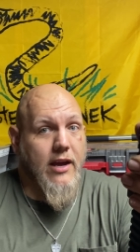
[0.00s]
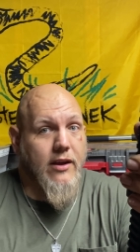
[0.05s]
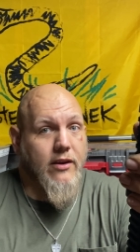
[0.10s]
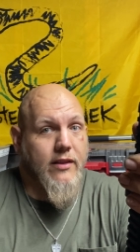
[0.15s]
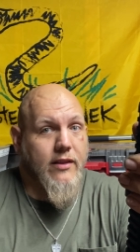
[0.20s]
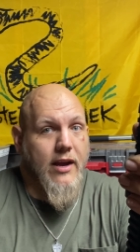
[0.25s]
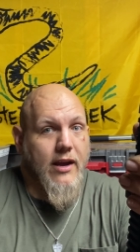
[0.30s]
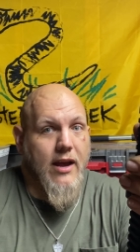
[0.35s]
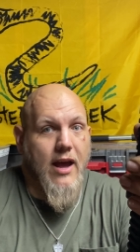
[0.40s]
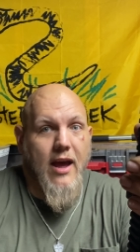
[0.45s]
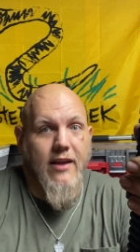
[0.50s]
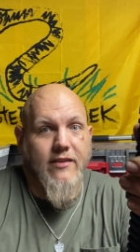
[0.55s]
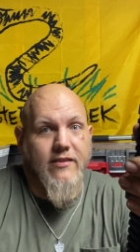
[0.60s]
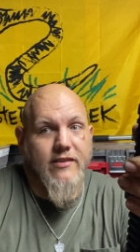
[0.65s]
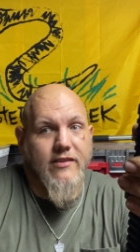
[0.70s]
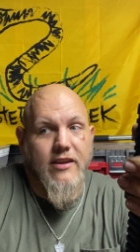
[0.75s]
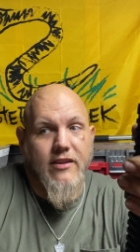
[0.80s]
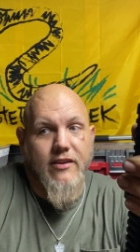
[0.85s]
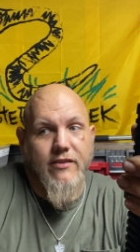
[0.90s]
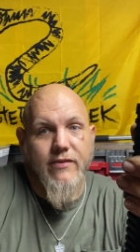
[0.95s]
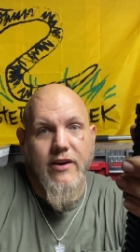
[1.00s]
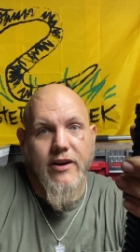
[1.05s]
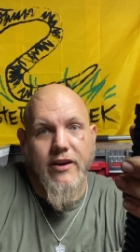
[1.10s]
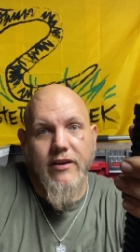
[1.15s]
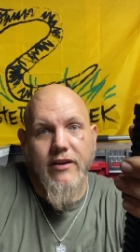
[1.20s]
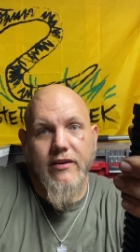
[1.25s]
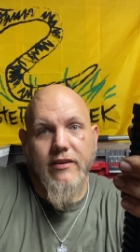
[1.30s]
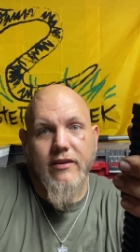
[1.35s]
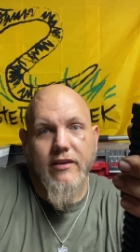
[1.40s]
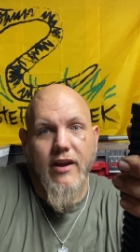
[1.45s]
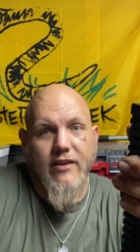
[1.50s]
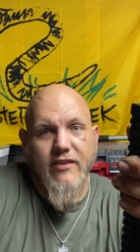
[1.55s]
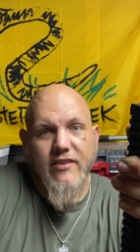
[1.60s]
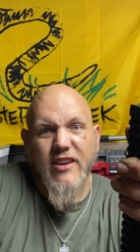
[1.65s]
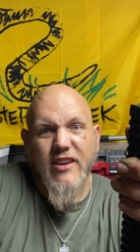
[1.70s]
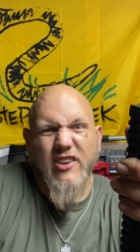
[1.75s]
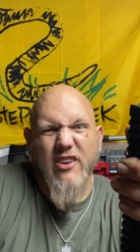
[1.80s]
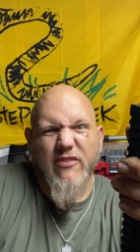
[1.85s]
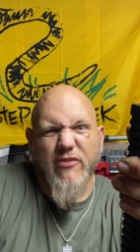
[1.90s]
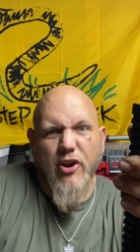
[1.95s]
You're like, ah, I just need this fucking, I just need a
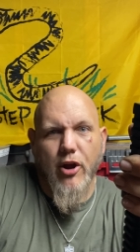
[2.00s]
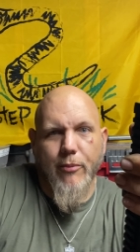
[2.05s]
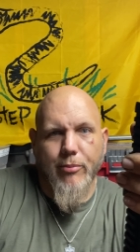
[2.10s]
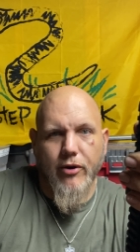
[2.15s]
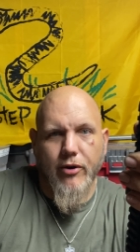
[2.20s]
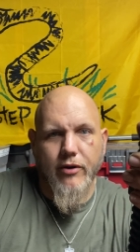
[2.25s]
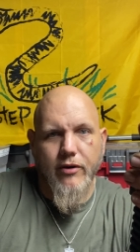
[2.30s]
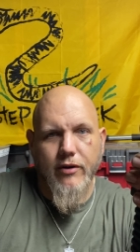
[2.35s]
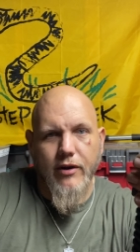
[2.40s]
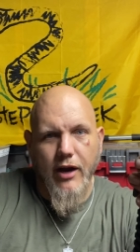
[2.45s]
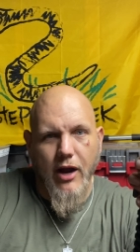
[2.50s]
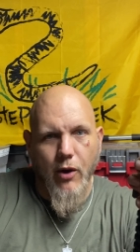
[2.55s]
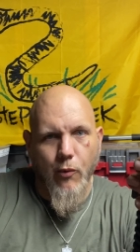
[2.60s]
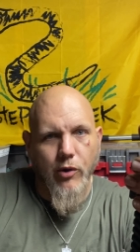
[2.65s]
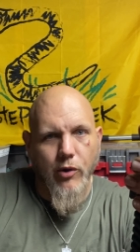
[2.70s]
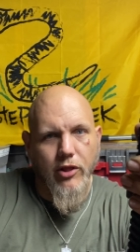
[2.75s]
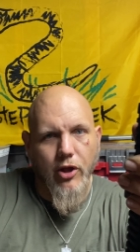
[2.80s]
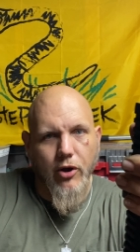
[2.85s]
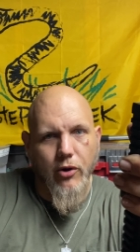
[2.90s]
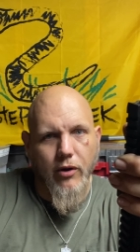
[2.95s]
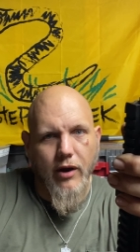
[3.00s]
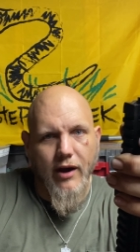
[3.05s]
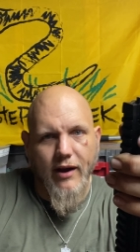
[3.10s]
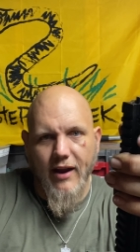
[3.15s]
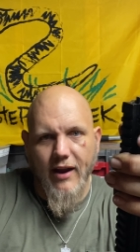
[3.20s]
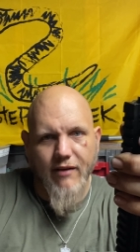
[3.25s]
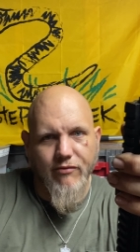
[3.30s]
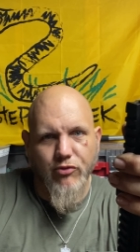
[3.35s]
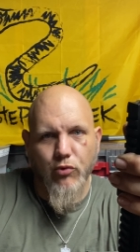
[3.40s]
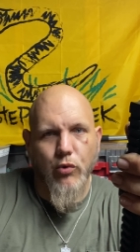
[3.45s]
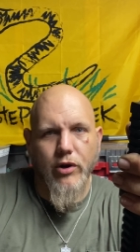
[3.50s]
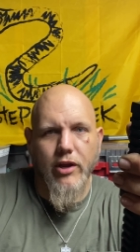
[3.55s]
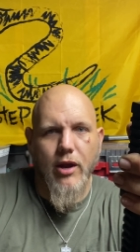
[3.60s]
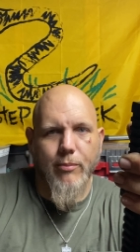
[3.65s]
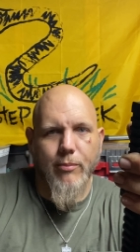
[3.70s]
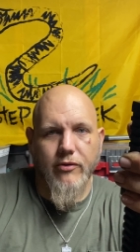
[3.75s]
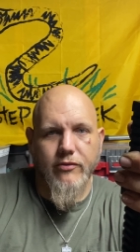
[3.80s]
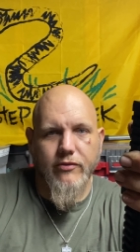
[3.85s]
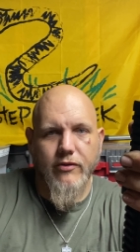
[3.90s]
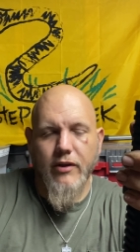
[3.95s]
different upper. I got one lower, I can have 20
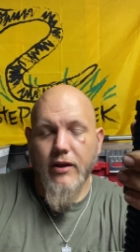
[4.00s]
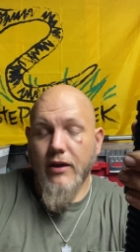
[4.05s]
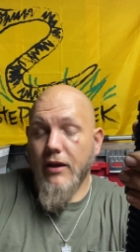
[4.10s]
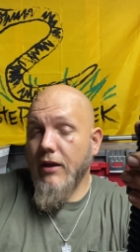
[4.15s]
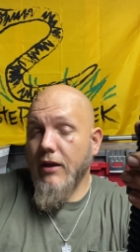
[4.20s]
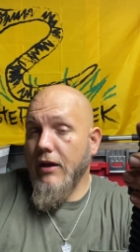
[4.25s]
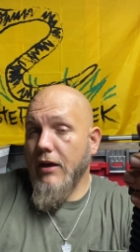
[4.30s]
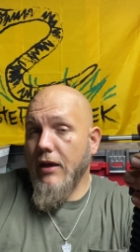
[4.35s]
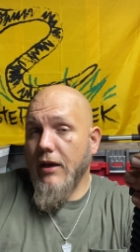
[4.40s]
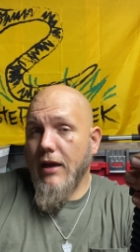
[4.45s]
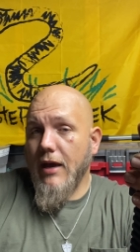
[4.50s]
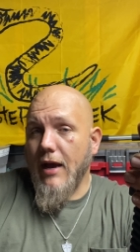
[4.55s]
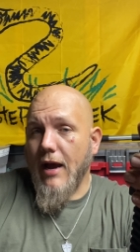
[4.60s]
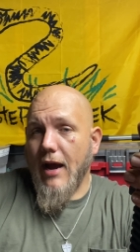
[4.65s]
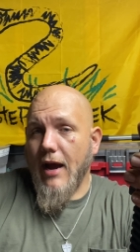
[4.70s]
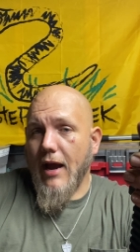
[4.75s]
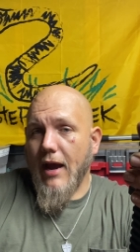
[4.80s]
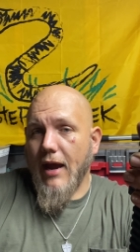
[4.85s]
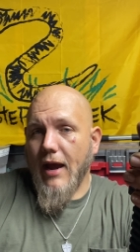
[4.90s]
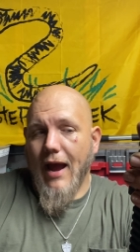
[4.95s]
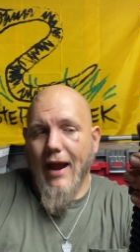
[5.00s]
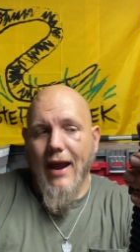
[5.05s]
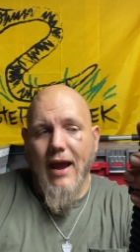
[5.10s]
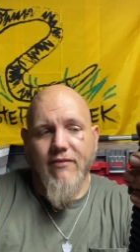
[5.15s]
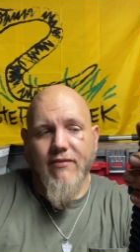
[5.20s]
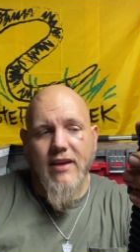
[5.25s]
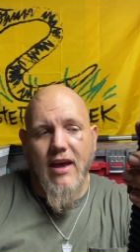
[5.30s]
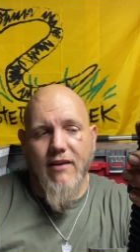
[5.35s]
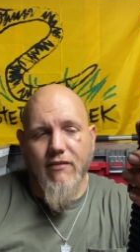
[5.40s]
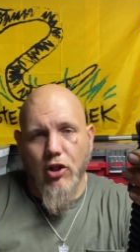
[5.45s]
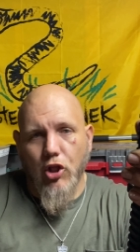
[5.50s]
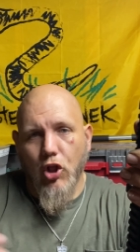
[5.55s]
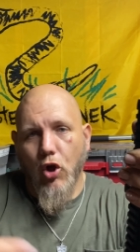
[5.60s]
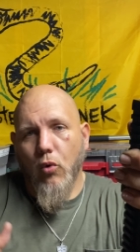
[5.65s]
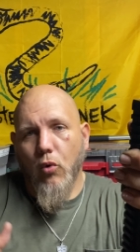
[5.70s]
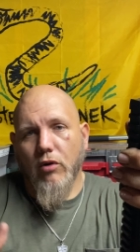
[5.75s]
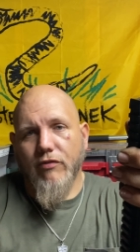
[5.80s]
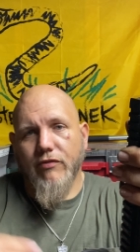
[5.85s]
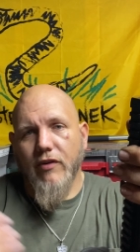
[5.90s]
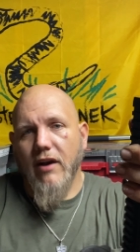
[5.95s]
uppers. I, I have to have a
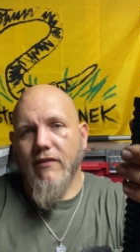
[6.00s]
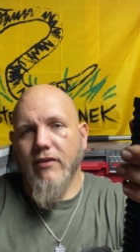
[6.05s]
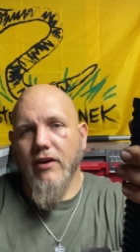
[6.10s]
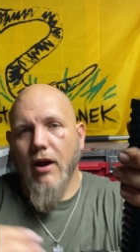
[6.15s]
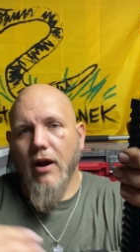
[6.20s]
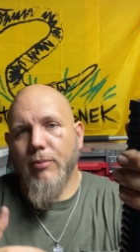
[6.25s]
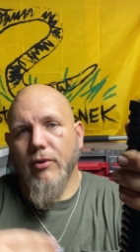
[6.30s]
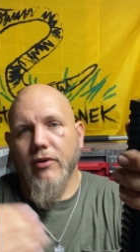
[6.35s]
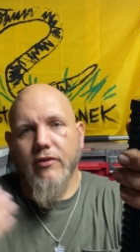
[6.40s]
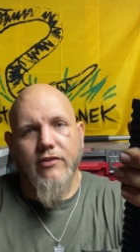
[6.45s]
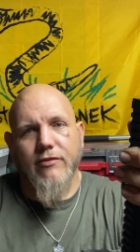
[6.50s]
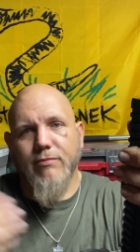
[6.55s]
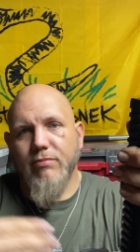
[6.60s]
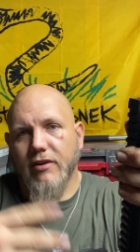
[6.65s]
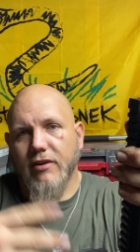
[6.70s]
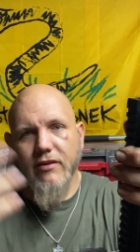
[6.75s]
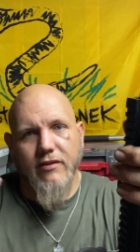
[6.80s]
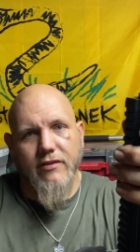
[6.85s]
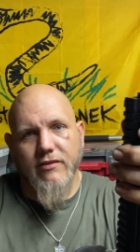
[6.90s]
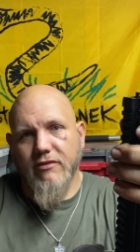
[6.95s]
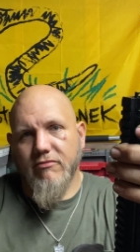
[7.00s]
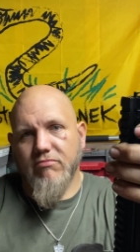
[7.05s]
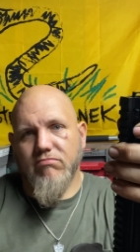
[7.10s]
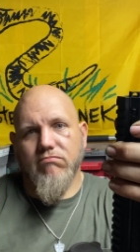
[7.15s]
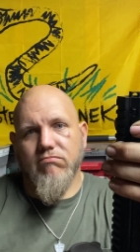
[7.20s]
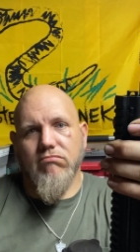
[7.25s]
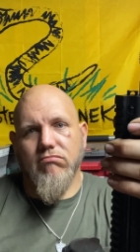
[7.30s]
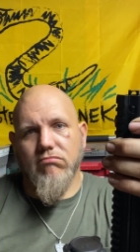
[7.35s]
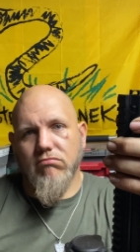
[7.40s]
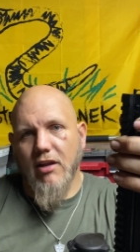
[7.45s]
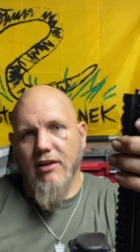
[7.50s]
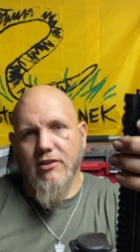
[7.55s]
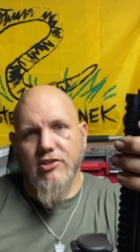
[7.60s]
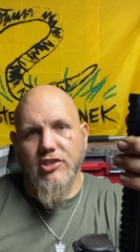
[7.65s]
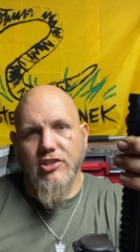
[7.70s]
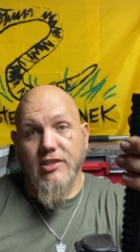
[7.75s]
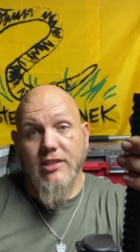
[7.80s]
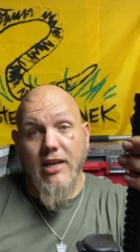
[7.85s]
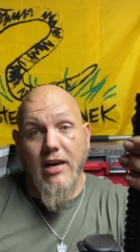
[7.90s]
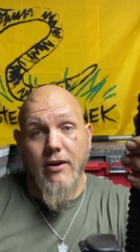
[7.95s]
lower for every upper just because that's
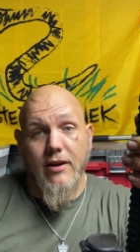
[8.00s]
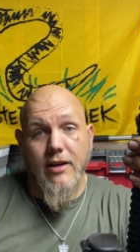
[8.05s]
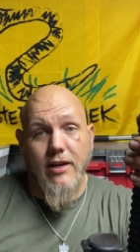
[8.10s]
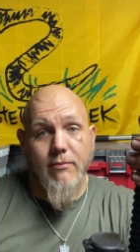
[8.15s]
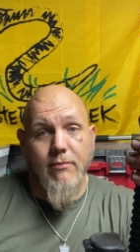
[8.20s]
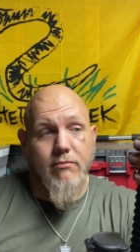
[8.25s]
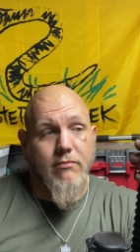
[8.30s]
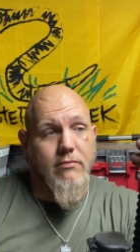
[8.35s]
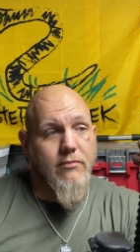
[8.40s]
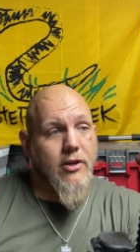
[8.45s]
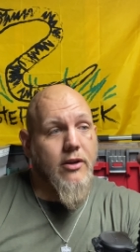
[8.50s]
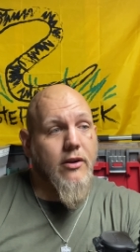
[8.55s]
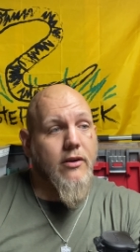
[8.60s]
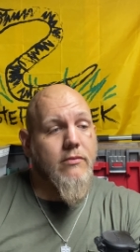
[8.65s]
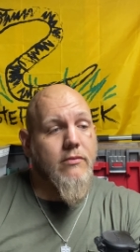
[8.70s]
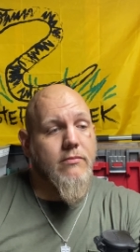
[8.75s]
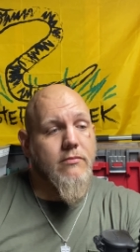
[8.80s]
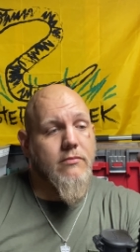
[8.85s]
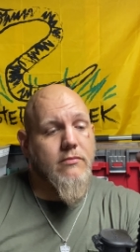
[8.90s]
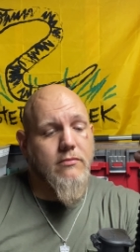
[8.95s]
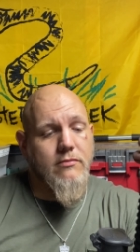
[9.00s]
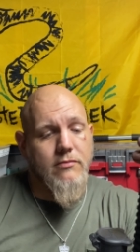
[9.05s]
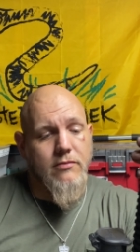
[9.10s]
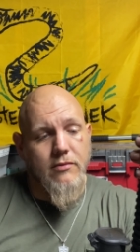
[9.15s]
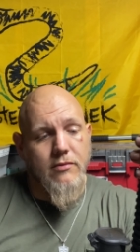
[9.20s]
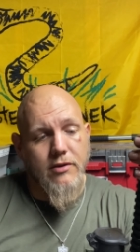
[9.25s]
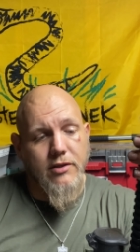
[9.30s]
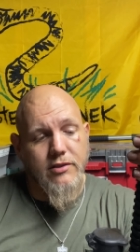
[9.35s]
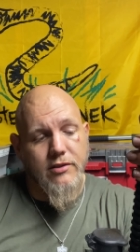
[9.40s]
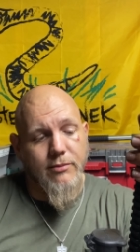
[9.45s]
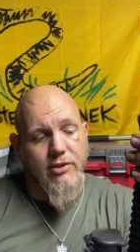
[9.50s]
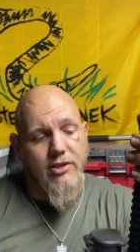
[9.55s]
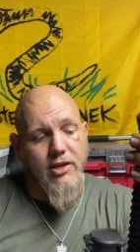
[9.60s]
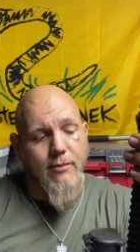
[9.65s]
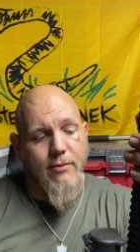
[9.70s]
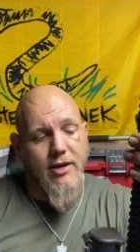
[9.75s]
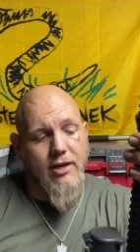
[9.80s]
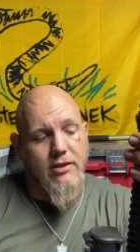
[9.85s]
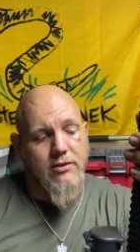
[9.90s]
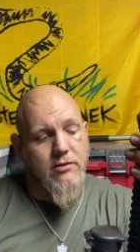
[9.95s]
just how I am, you know, because I'm a
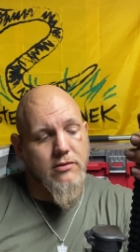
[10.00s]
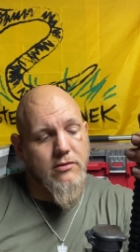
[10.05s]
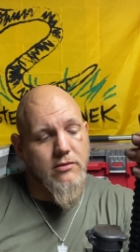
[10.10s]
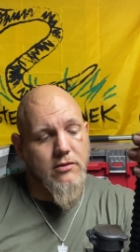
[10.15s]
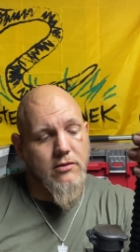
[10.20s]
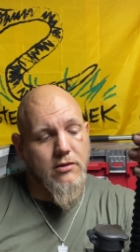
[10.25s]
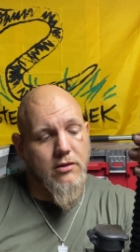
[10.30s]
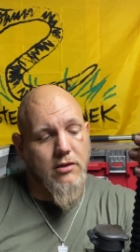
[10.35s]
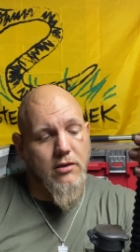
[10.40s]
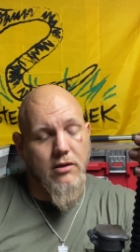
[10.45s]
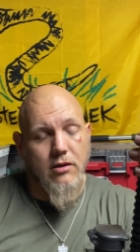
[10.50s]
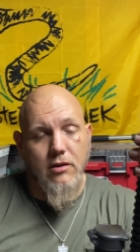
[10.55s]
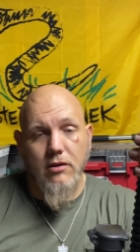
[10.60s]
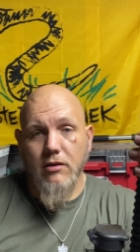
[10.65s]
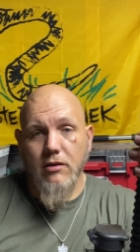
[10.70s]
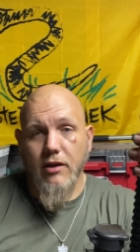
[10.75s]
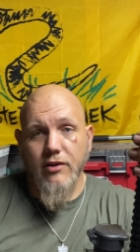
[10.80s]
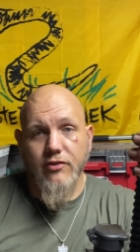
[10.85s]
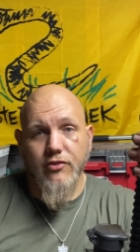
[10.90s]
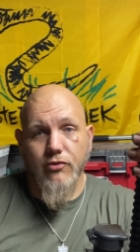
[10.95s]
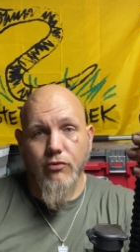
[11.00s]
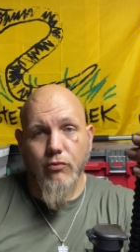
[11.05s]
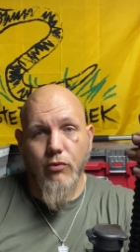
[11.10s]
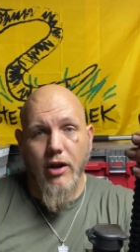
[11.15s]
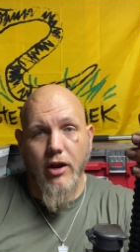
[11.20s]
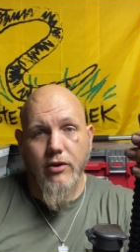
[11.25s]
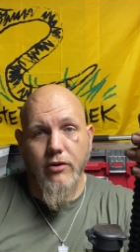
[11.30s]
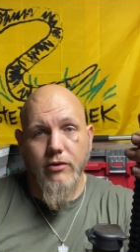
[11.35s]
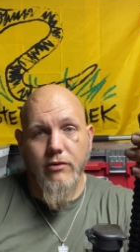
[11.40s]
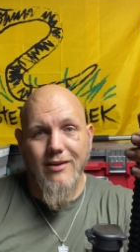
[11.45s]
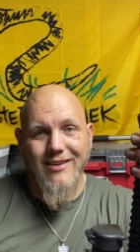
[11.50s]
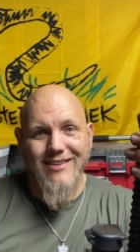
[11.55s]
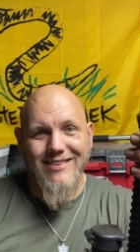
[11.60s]
dumbass. Uh, that's just what I do.